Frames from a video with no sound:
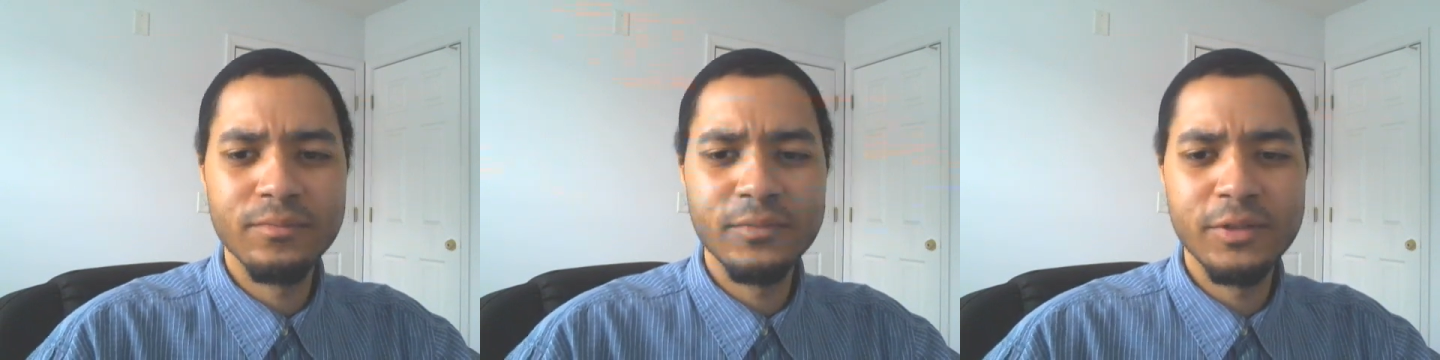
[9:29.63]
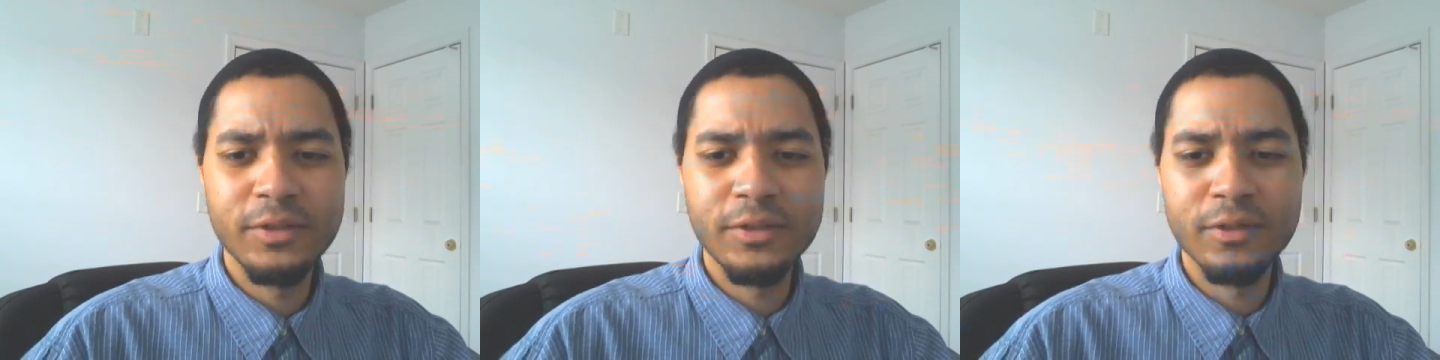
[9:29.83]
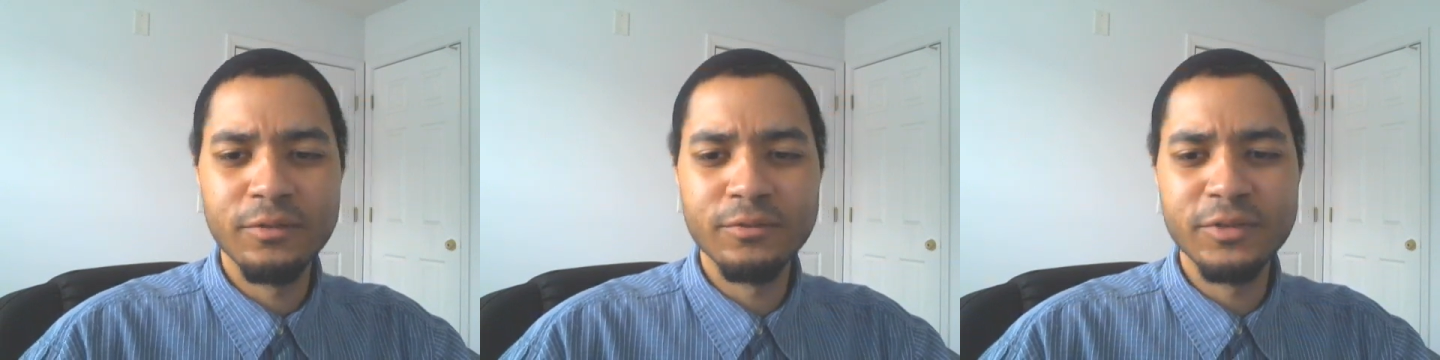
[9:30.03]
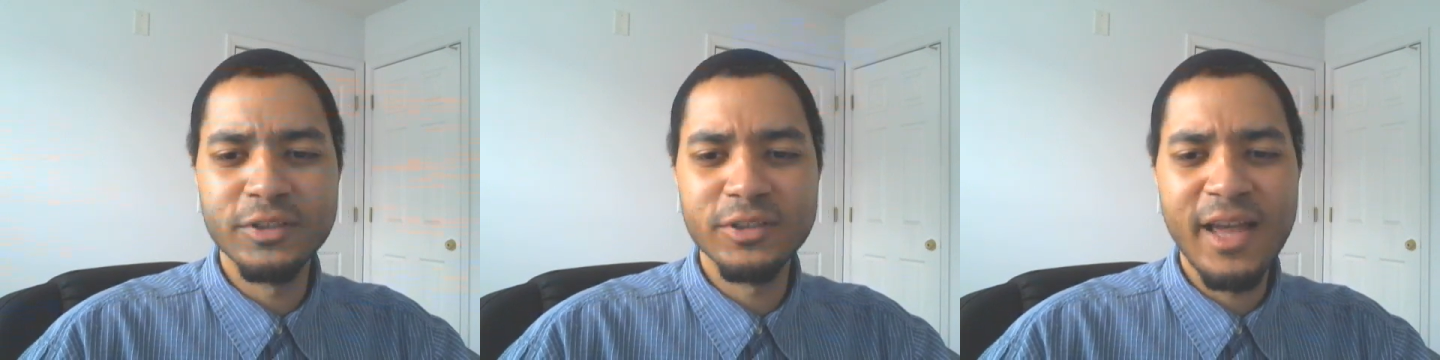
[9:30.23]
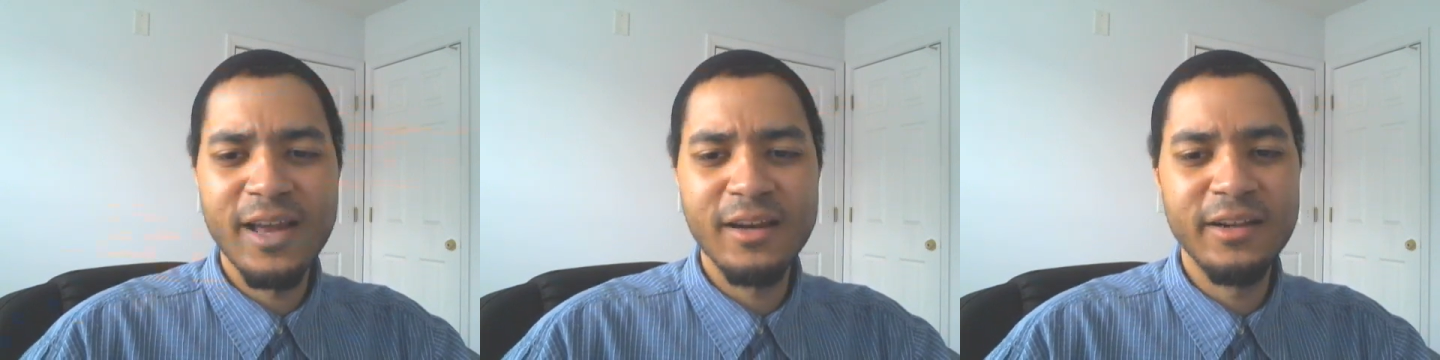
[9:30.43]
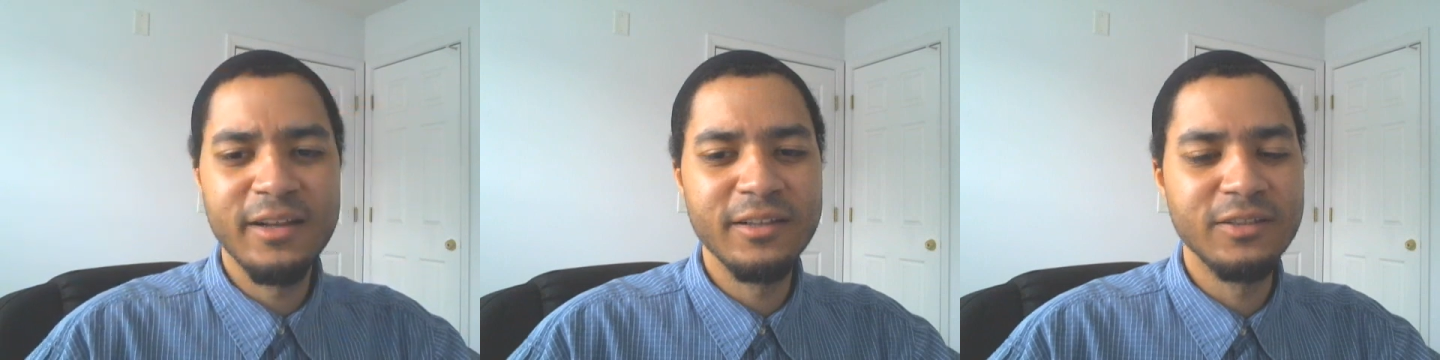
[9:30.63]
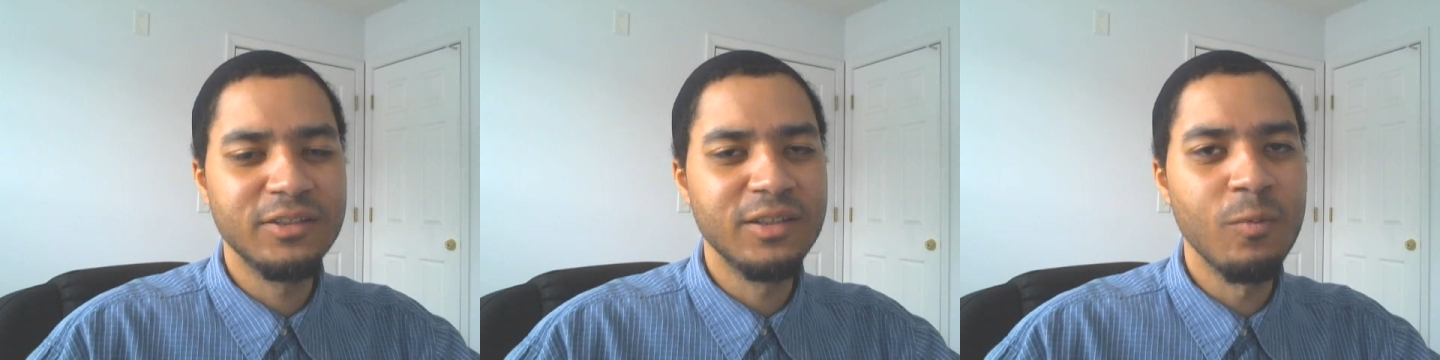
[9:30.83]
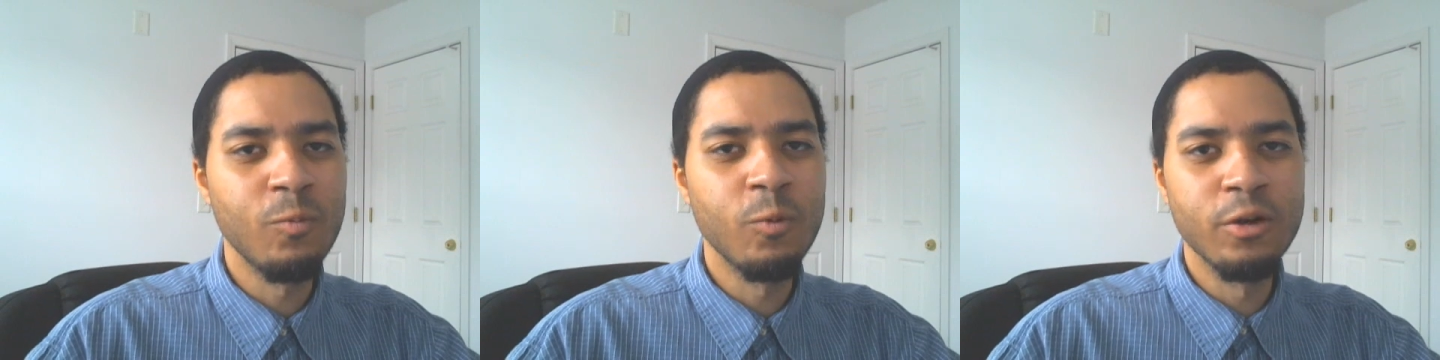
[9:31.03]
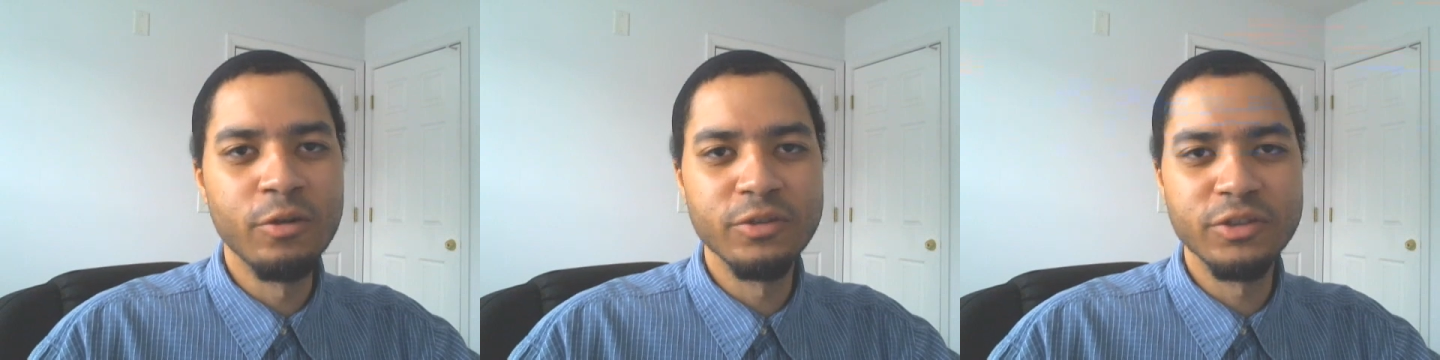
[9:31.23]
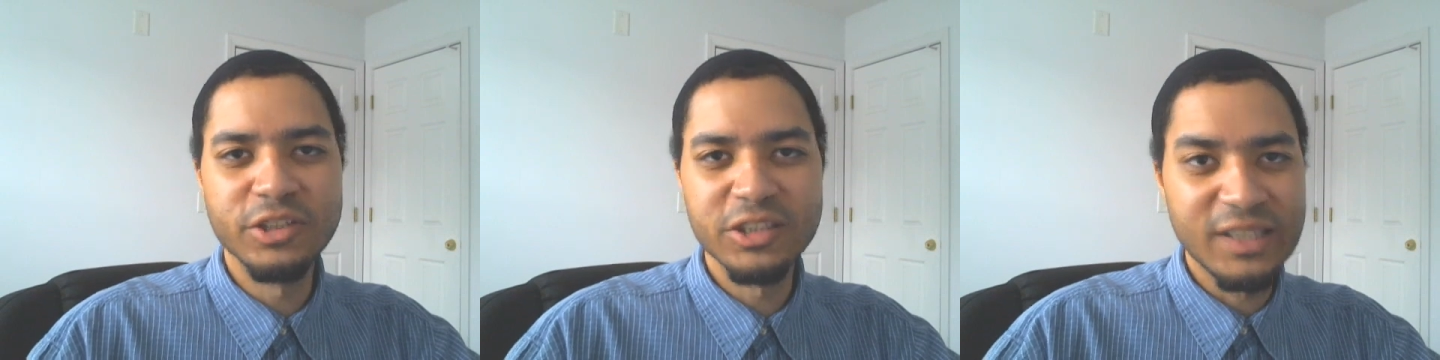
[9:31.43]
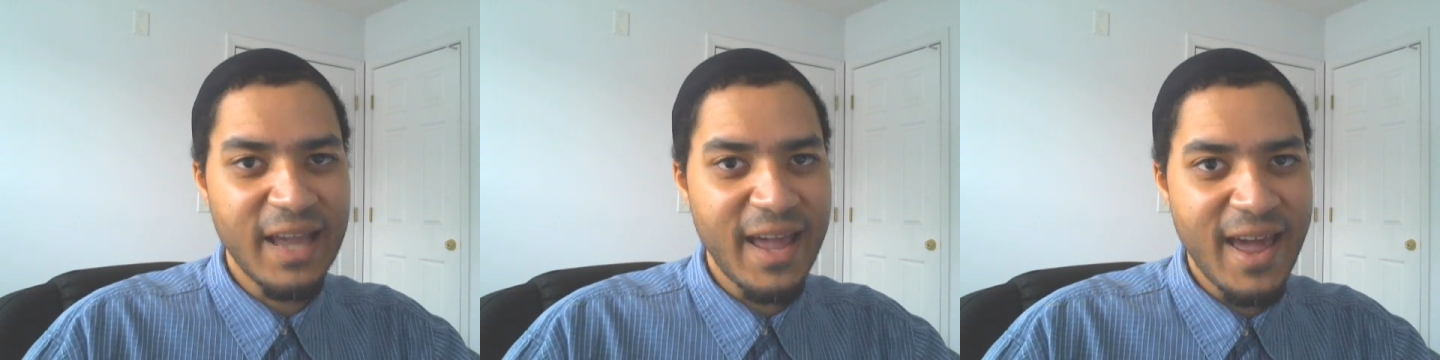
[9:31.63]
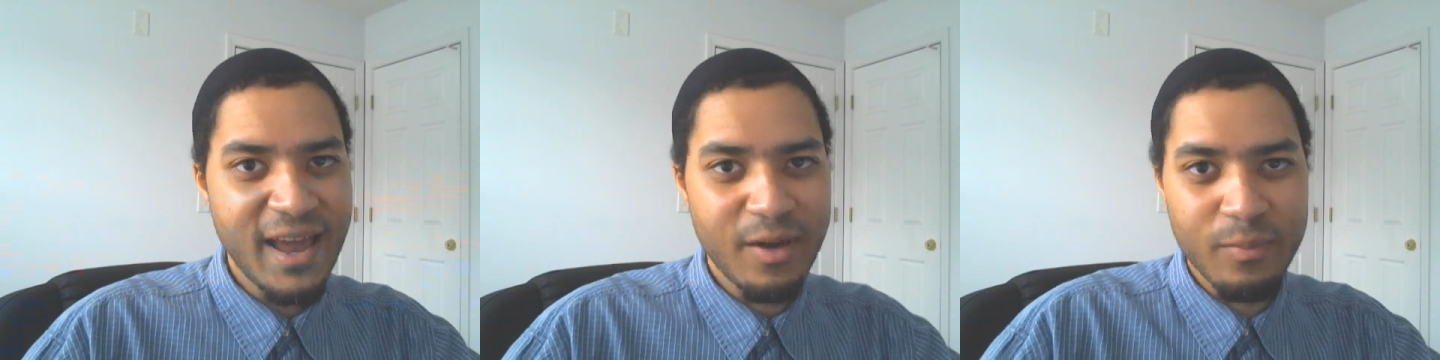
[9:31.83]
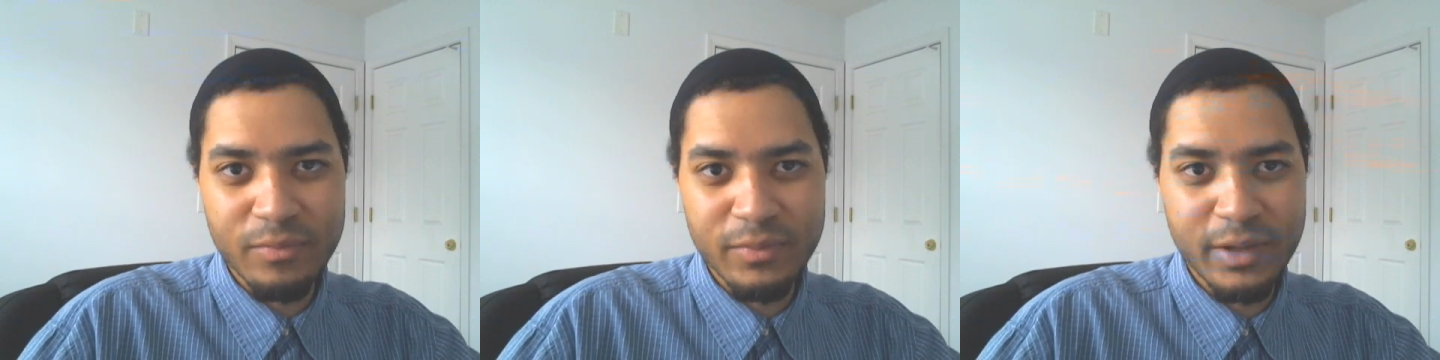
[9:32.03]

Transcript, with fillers: you know, just adding in some words just to add them.